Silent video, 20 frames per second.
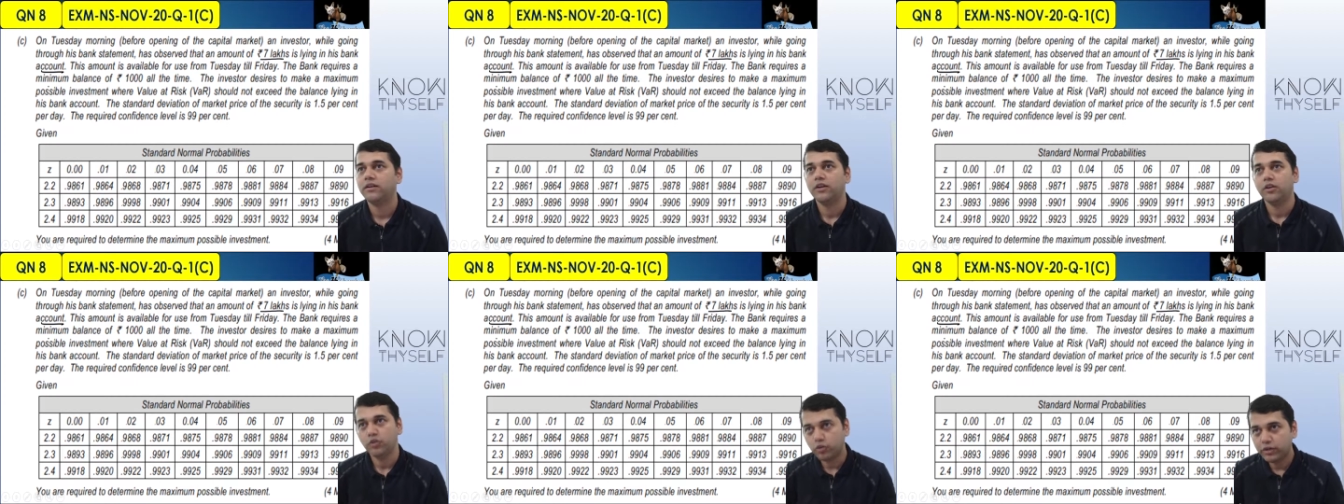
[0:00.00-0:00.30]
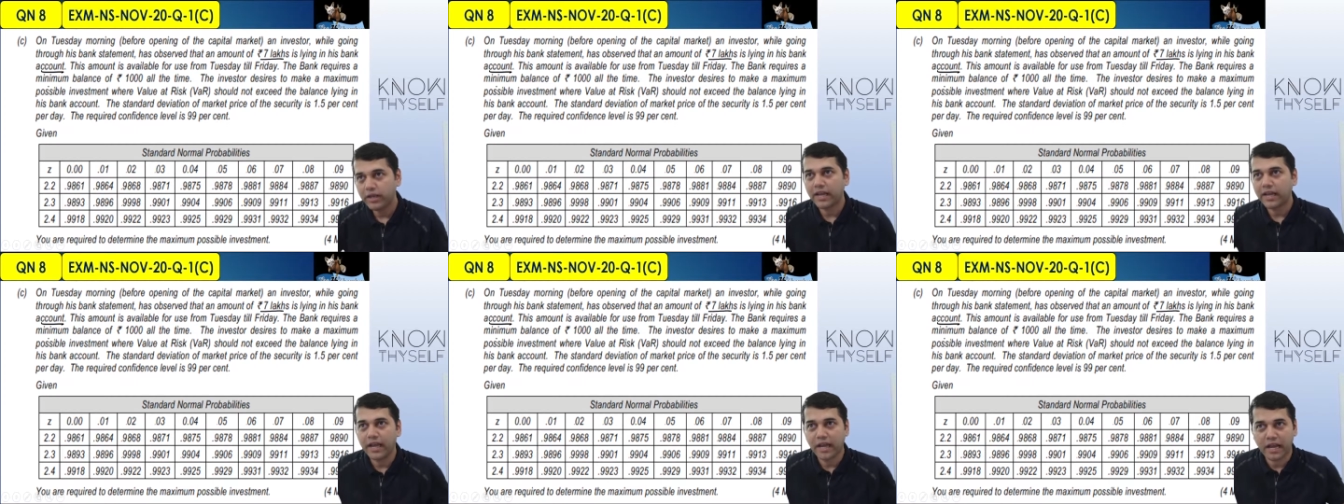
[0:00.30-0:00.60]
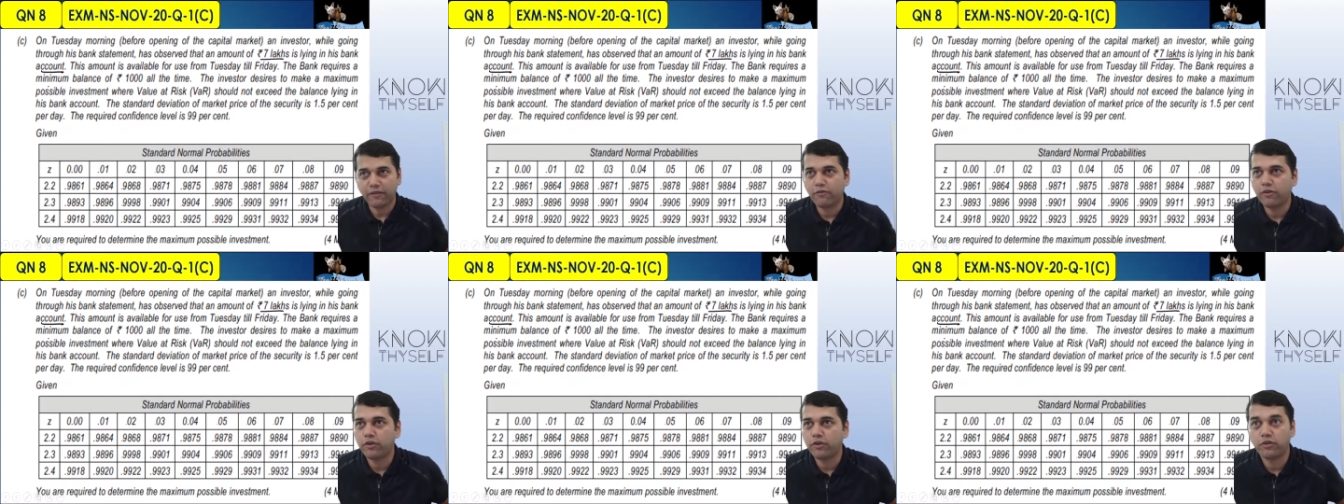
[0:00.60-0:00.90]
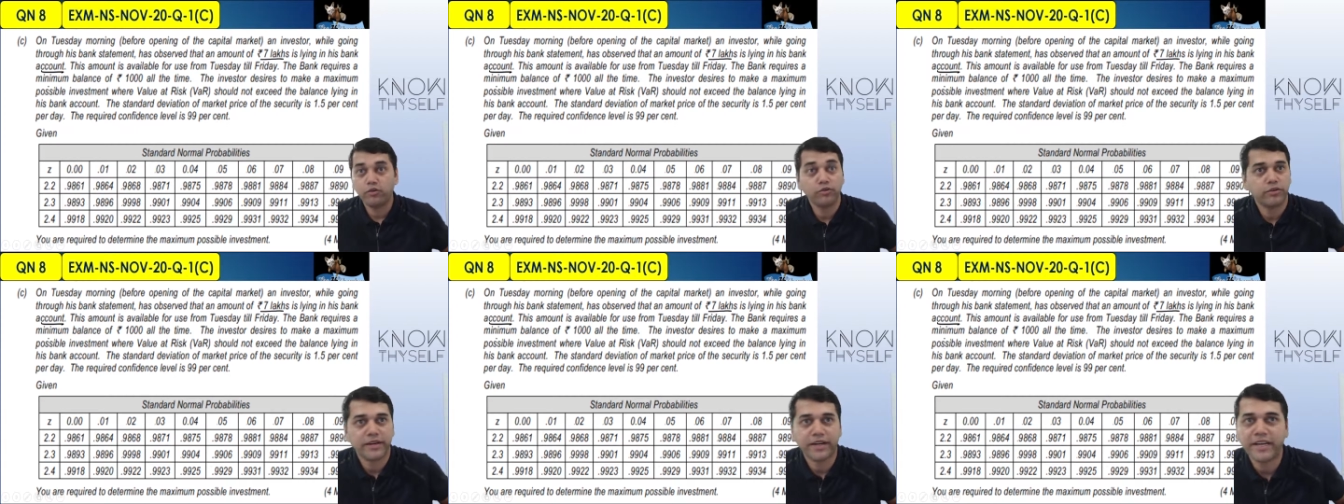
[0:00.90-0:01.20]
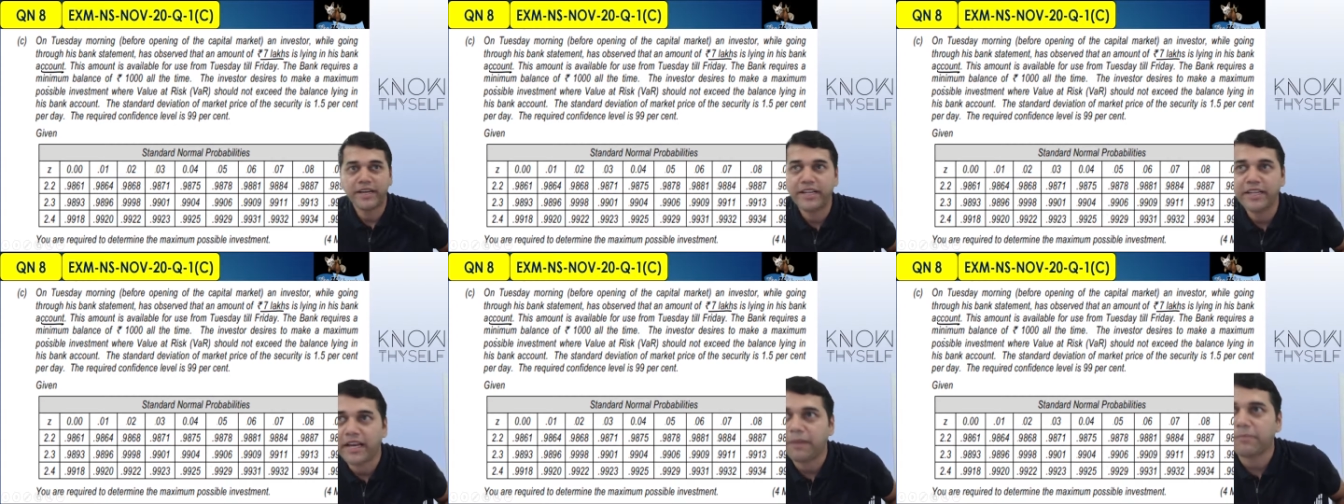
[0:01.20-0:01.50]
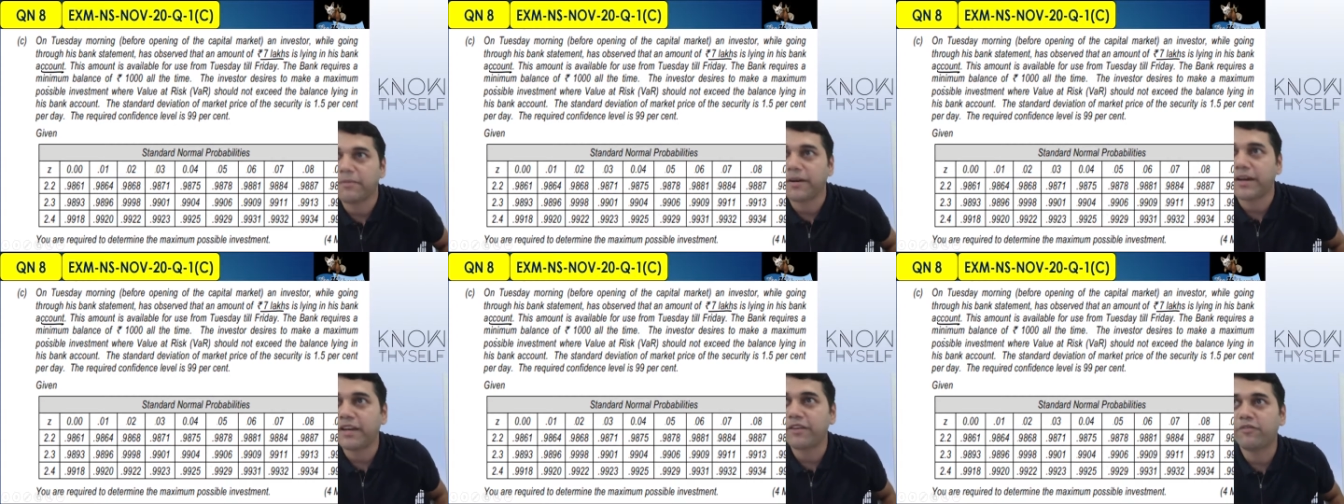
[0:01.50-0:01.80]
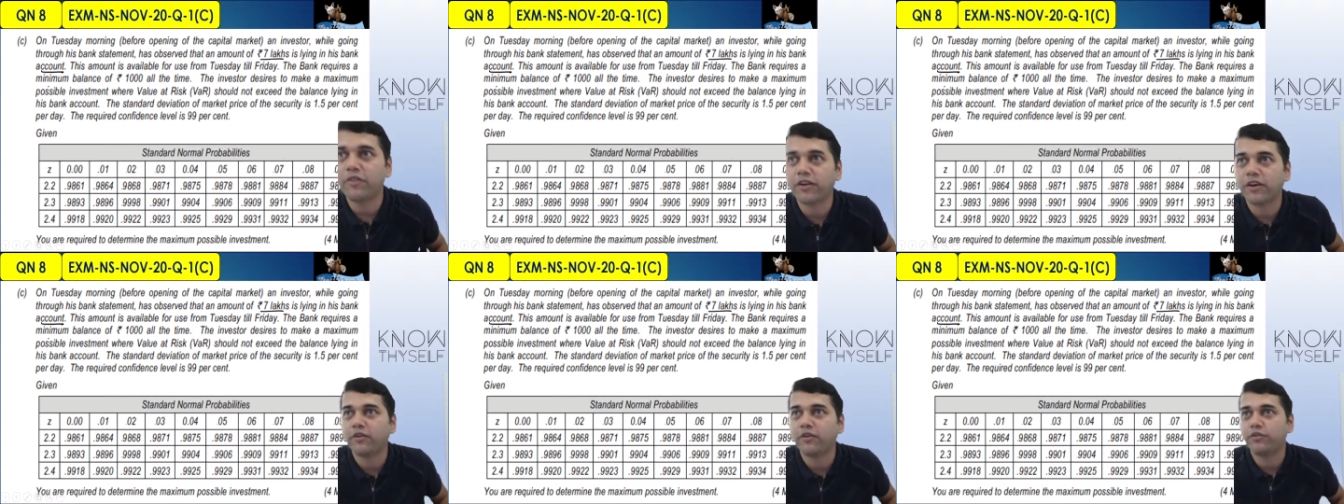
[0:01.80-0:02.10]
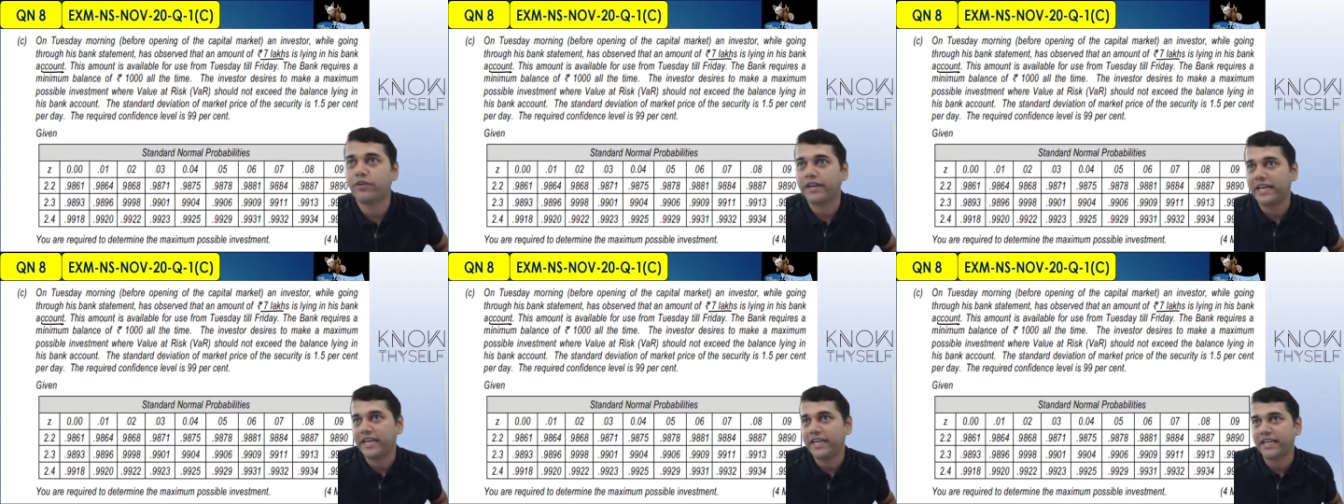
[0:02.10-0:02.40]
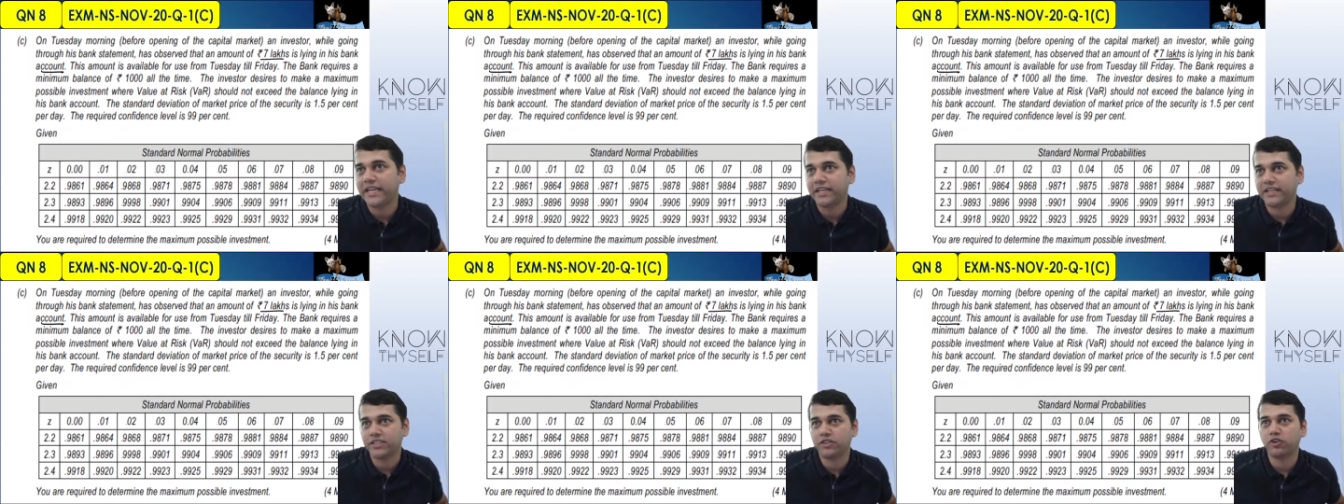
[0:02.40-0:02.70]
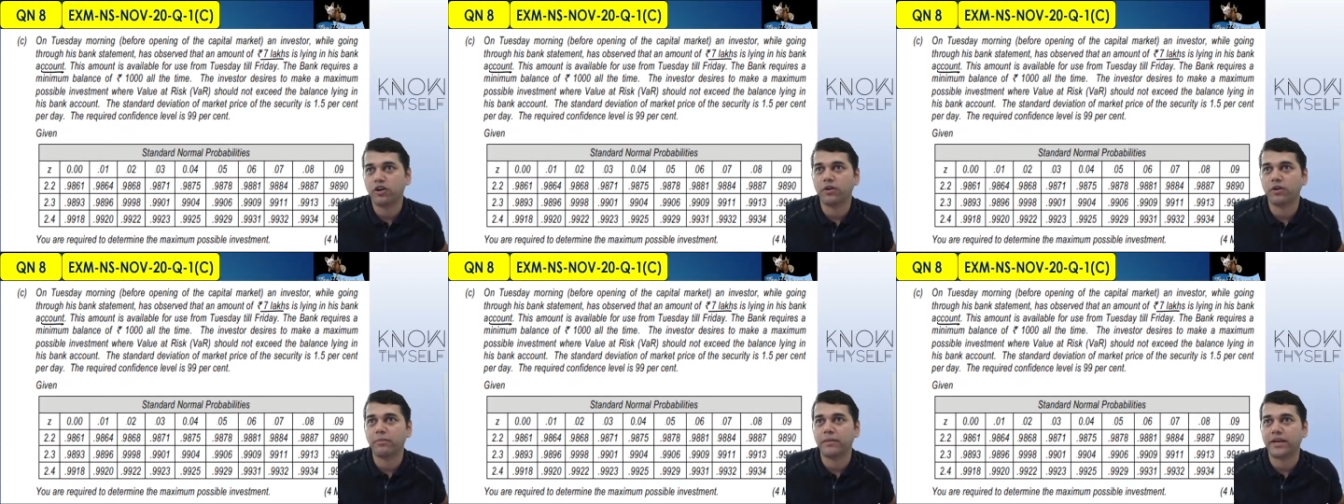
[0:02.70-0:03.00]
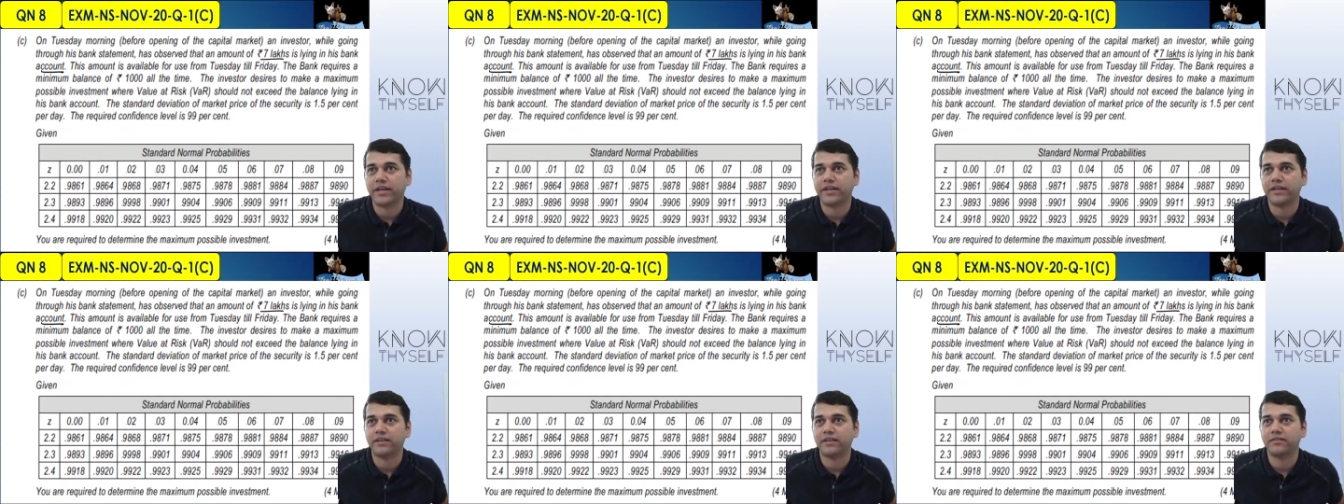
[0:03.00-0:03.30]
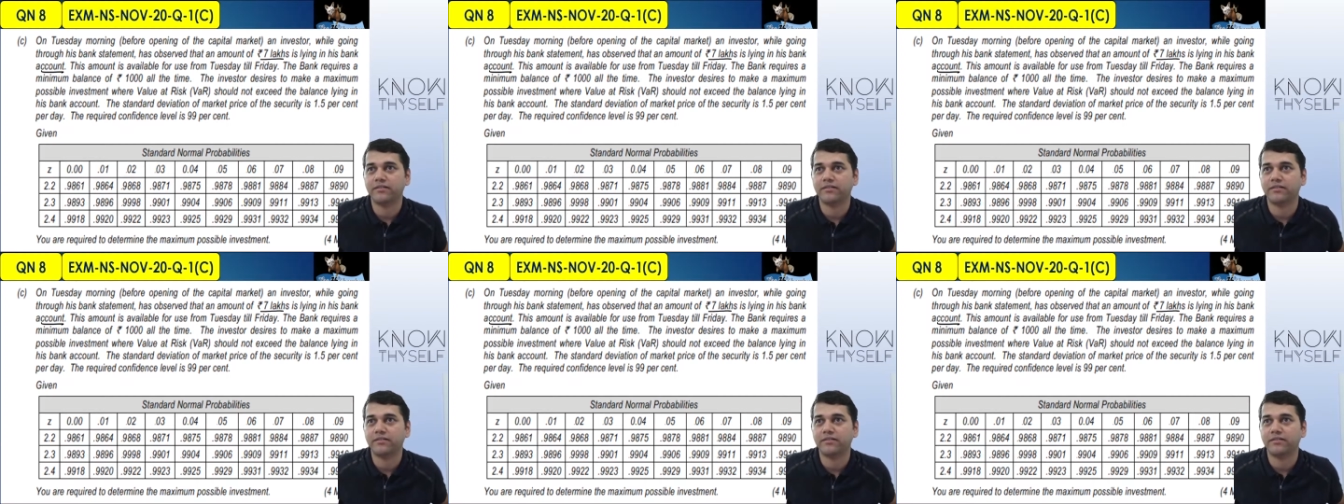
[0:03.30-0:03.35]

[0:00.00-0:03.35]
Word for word: today I want to ready, I'm ready for now trading stock market.